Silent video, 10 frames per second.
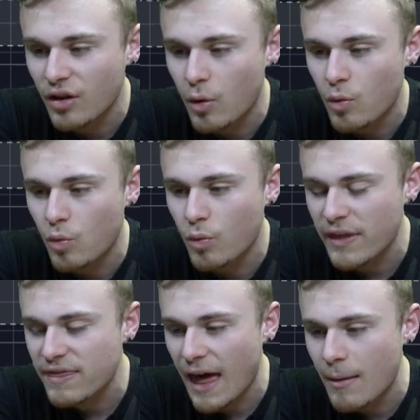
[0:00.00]
So
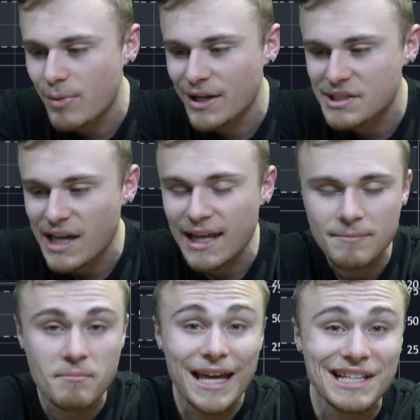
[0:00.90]
with that being said,
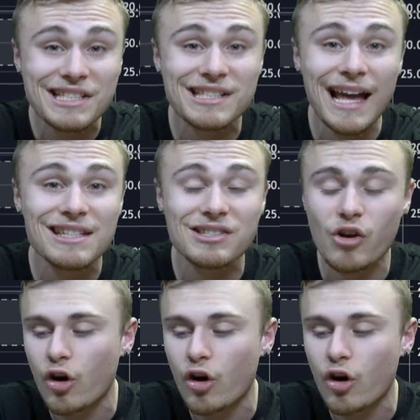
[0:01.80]
it makes sense